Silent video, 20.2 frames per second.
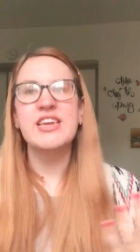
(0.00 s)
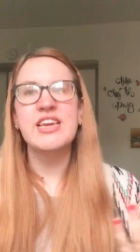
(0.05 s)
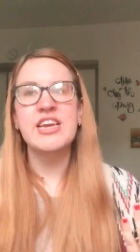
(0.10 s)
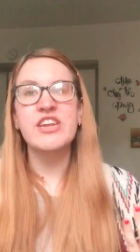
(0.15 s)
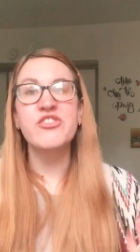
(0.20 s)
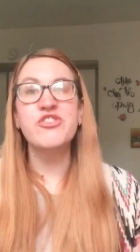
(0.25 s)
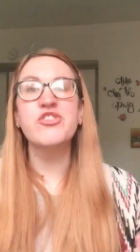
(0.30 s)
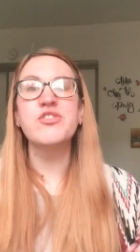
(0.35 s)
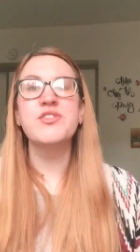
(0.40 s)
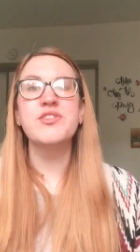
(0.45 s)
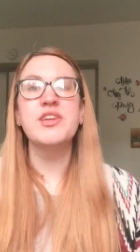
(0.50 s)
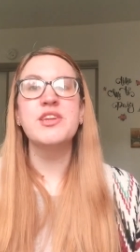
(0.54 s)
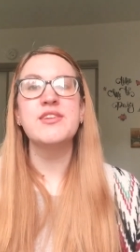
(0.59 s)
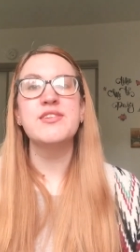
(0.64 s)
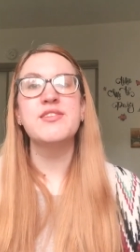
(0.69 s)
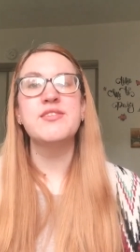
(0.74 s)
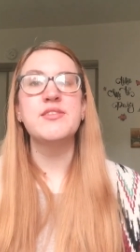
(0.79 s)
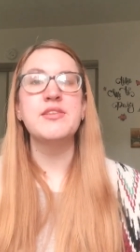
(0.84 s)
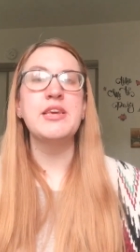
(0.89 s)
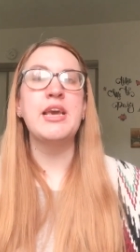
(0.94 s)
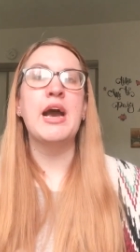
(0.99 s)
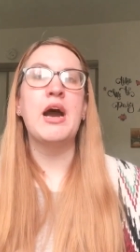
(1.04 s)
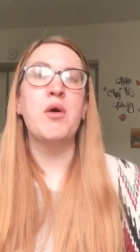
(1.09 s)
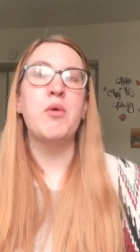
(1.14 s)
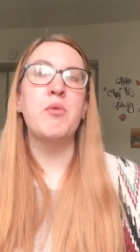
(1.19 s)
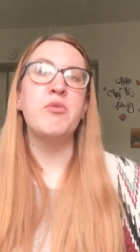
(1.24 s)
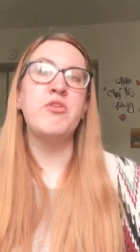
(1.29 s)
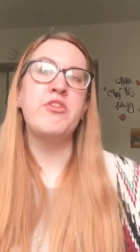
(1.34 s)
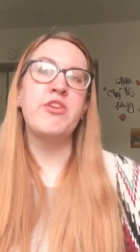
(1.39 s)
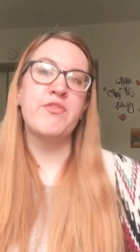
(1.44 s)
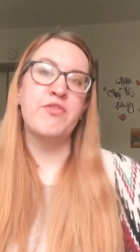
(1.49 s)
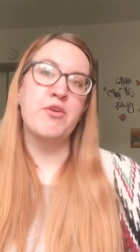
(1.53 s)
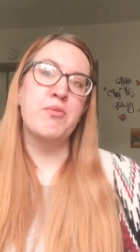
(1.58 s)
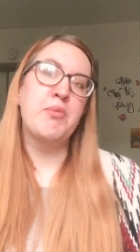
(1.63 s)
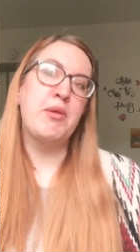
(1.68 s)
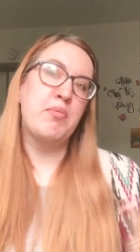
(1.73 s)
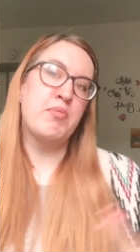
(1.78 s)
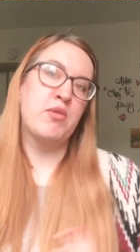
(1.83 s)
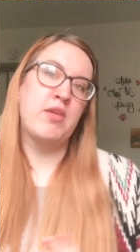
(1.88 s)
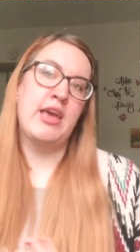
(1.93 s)
interesting to see how
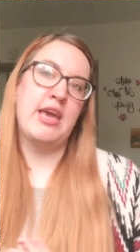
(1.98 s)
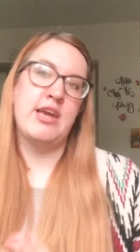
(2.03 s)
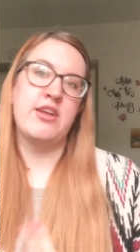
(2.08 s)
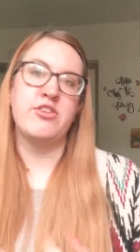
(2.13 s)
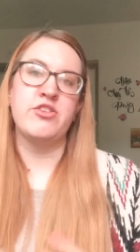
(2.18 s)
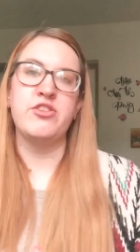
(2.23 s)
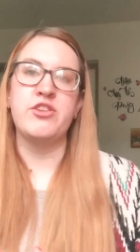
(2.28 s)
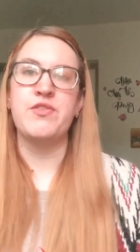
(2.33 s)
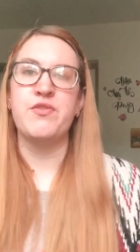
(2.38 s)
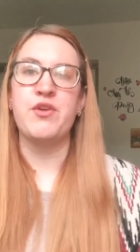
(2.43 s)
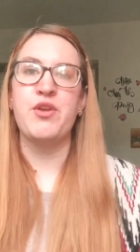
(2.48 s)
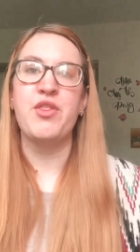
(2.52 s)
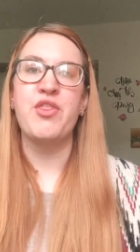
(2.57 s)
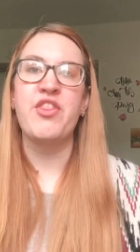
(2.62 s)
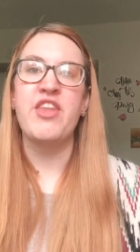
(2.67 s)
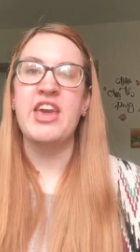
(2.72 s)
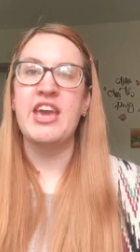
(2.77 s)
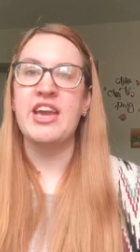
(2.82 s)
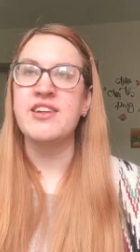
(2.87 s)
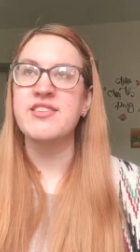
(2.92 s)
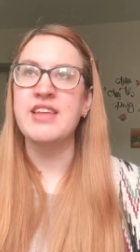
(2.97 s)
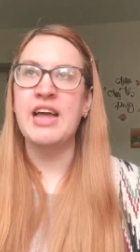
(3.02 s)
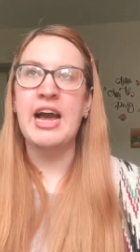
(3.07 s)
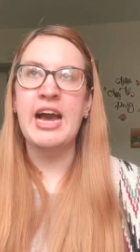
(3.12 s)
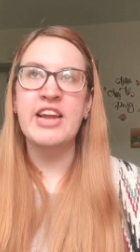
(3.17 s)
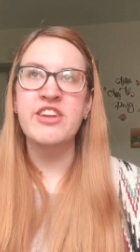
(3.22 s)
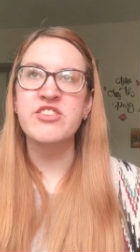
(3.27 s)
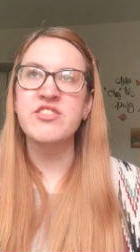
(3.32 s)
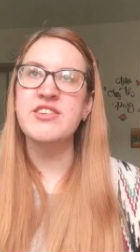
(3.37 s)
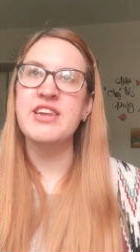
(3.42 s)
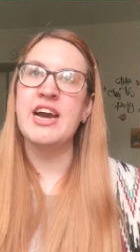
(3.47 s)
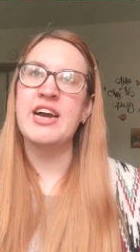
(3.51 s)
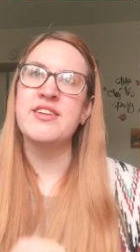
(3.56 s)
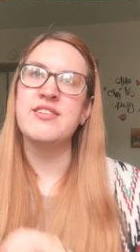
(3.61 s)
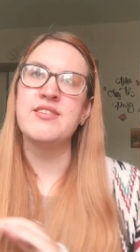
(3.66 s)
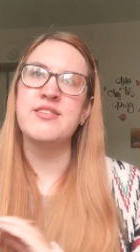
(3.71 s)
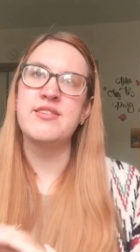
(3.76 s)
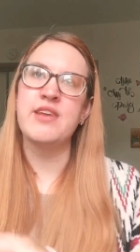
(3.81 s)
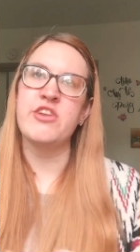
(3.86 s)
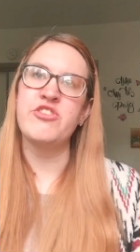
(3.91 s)
different people handle different things. I just
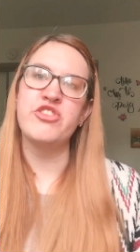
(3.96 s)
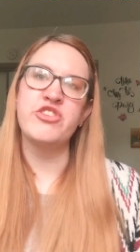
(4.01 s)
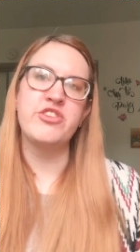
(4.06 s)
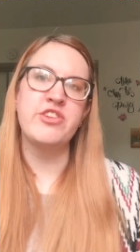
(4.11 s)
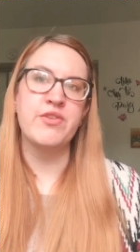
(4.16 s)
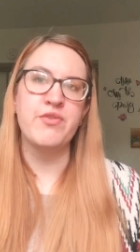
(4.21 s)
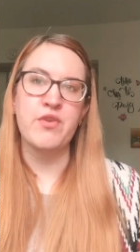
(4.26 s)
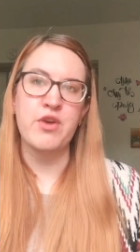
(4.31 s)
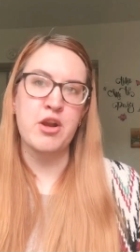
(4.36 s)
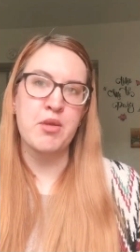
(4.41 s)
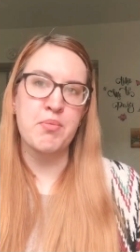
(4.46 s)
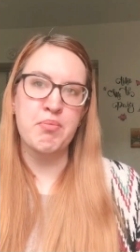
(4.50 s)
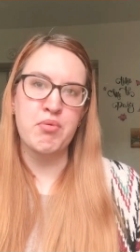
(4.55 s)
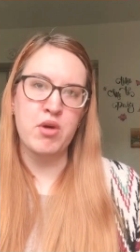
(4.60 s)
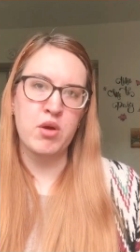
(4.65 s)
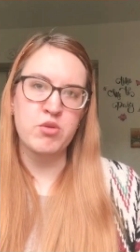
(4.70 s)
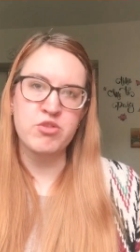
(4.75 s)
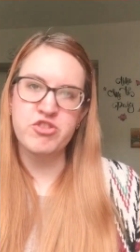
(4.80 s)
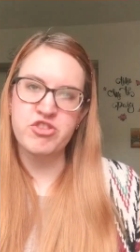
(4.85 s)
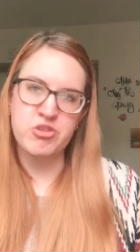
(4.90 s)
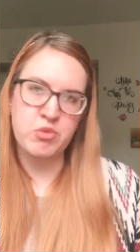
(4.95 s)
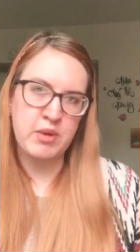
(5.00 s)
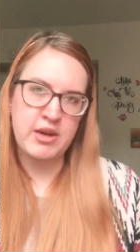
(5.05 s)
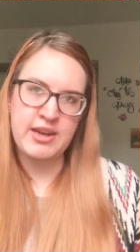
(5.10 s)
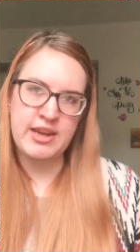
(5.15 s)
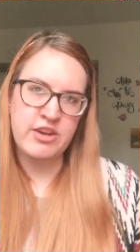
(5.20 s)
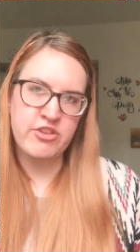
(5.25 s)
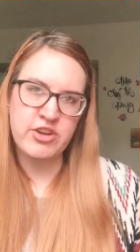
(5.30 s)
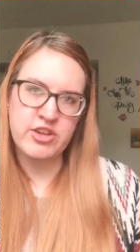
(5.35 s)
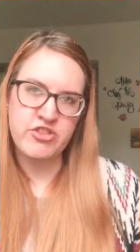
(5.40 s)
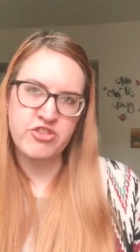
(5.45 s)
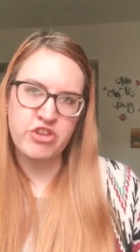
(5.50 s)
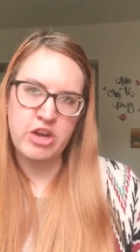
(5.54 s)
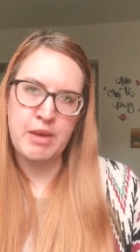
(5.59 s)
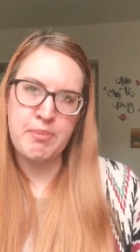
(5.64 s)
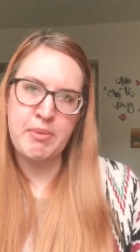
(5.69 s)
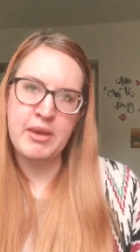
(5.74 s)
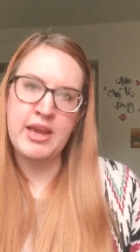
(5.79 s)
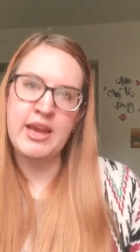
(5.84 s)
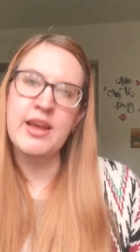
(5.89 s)
had such a different approach to wedding dress
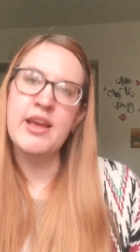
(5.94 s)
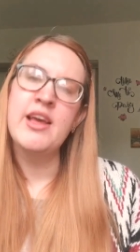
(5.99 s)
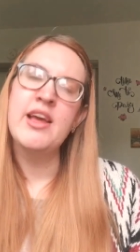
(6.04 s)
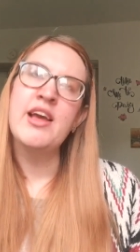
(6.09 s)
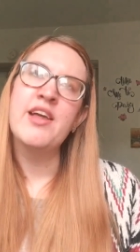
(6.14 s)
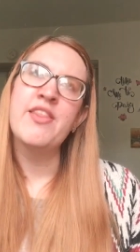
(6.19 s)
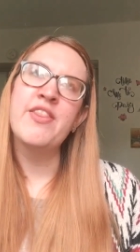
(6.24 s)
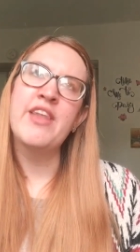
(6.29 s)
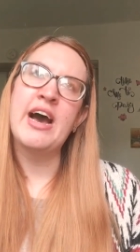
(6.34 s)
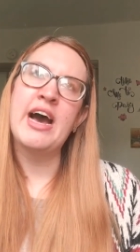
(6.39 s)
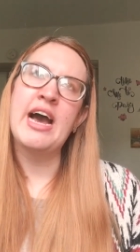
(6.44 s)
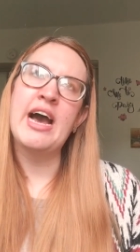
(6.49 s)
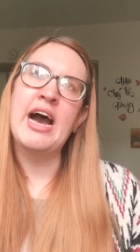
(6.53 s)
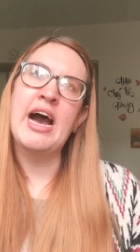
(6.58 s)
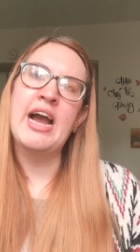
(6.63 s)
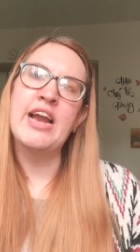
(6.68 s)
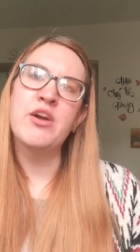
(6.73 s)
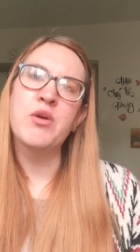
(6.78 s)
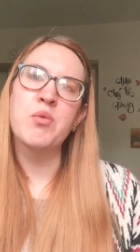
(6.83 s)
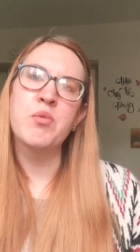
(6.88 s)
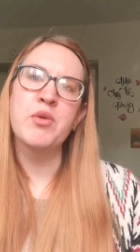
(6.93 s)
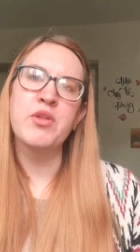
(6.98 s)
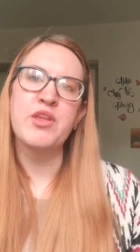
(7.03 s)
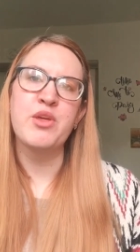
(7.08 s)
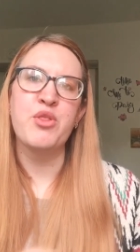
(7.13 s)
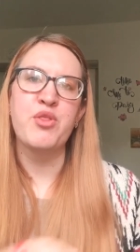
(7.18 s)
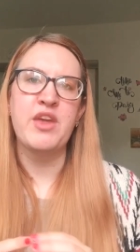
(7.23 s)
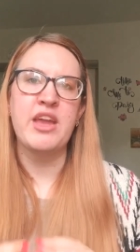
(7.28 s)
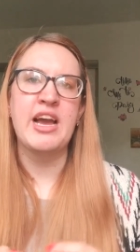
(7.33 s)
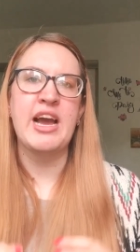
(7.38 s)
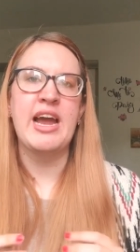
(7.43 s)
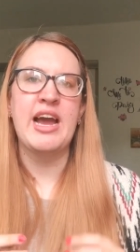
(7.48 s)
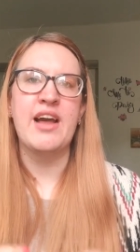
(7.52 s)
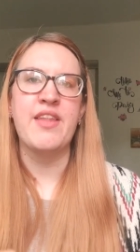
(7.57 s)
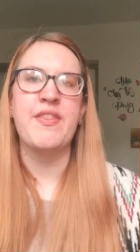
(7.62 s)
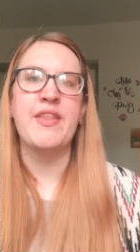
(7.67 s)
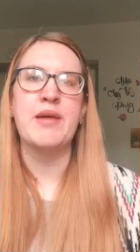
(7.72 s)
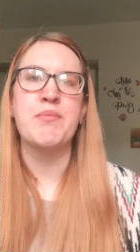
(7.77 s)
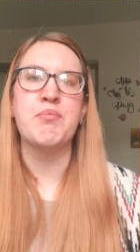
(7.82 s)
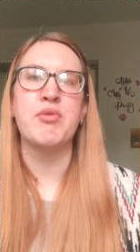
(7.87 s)
shopping that I don't really think I
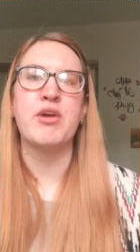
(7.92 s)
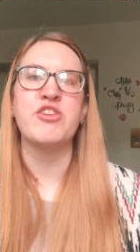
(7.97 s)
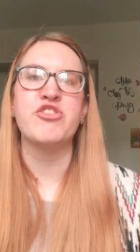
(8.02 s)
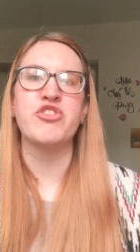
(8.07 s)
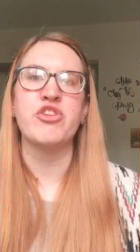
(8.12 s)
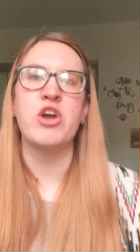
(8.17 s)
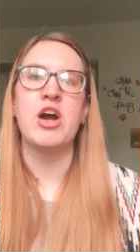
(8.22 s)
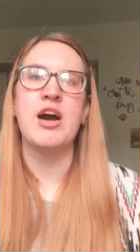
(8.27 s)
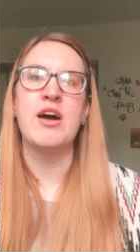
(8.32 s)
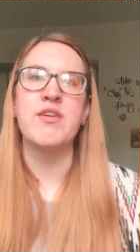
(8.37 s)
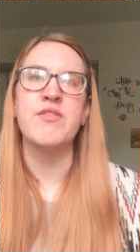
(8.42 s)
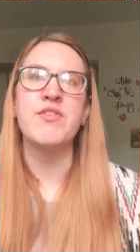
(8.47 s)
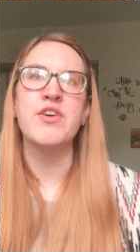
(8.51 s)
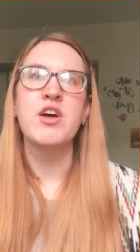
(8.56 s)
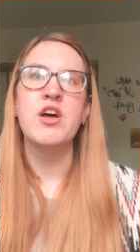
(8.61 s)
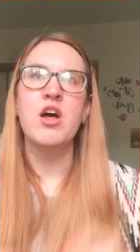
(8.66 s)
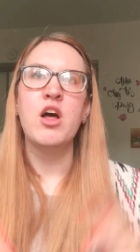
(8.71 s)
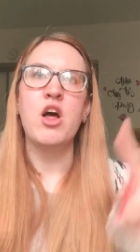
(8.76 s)
had that pressure of